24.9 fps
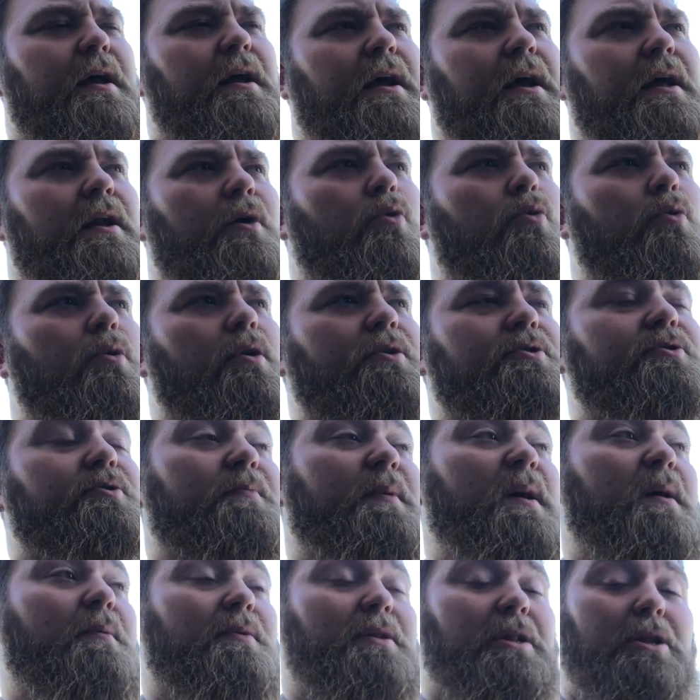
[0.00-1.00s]
in order to
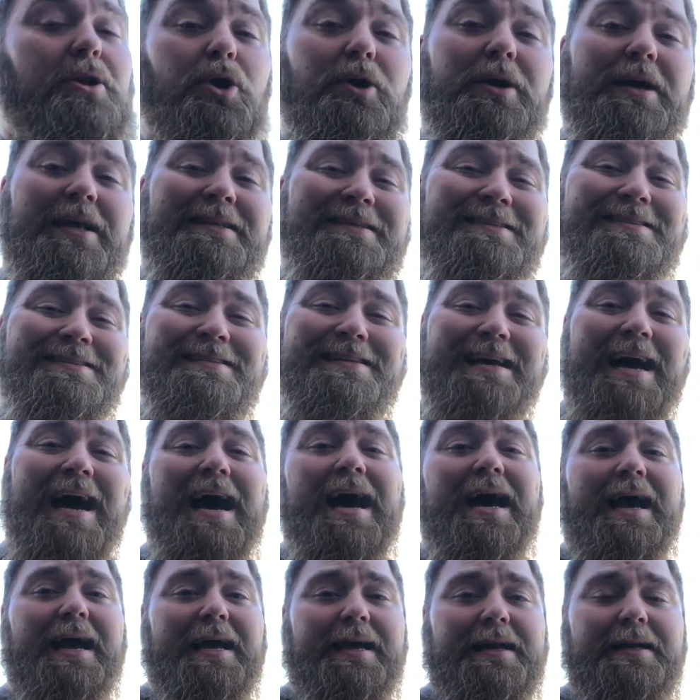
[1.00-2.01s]
be able to look
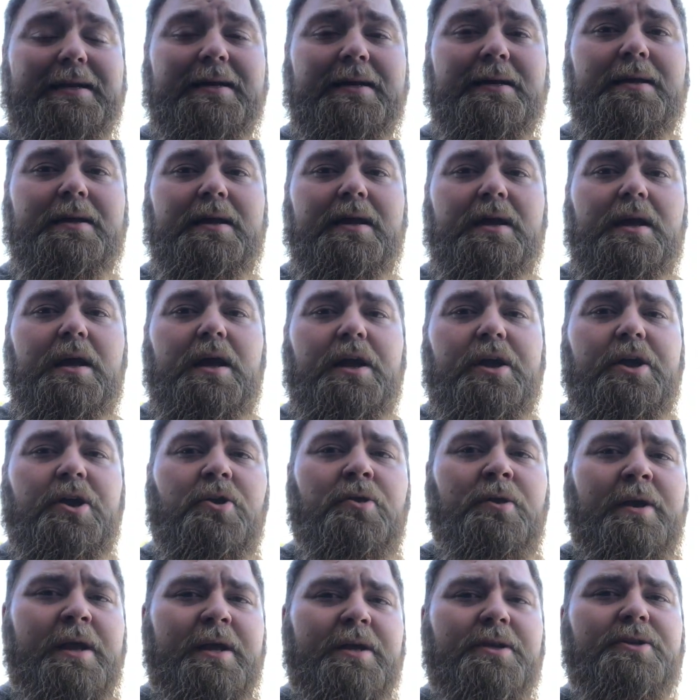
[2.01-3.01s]
inside
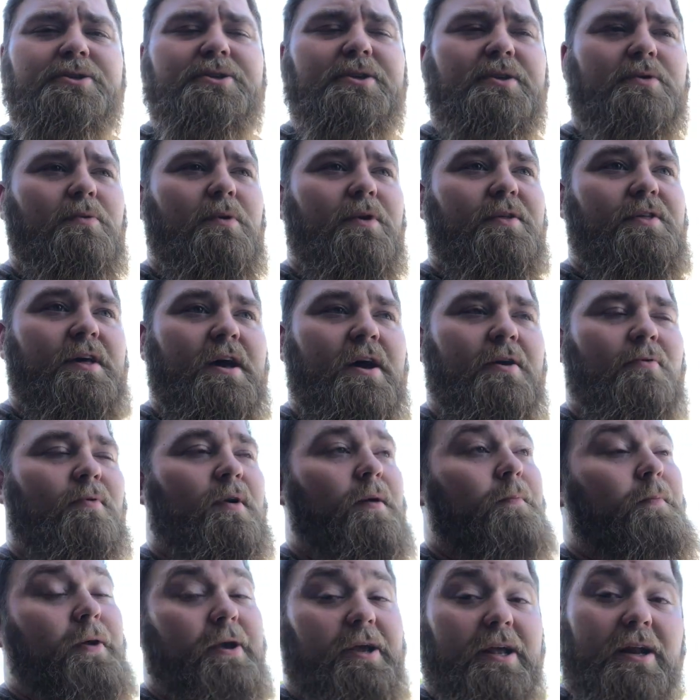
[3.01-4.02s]
your engine without
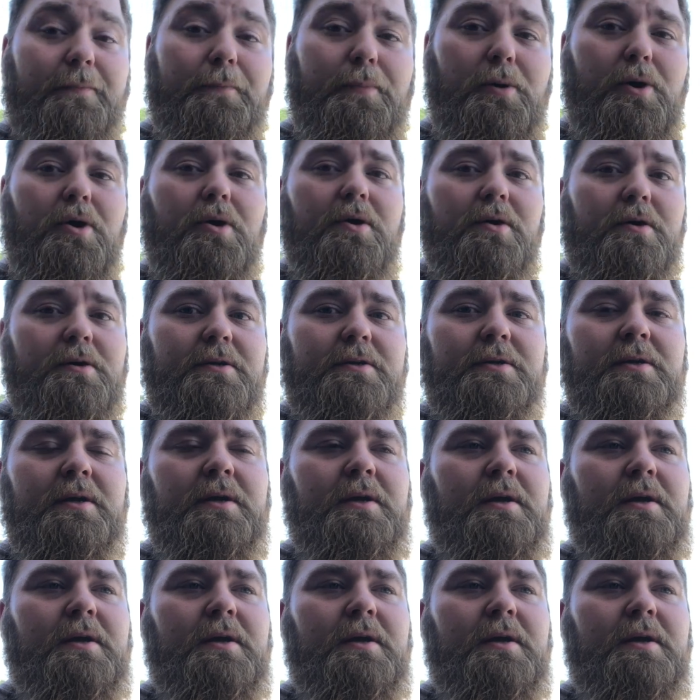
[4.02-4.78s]
ripping it apart,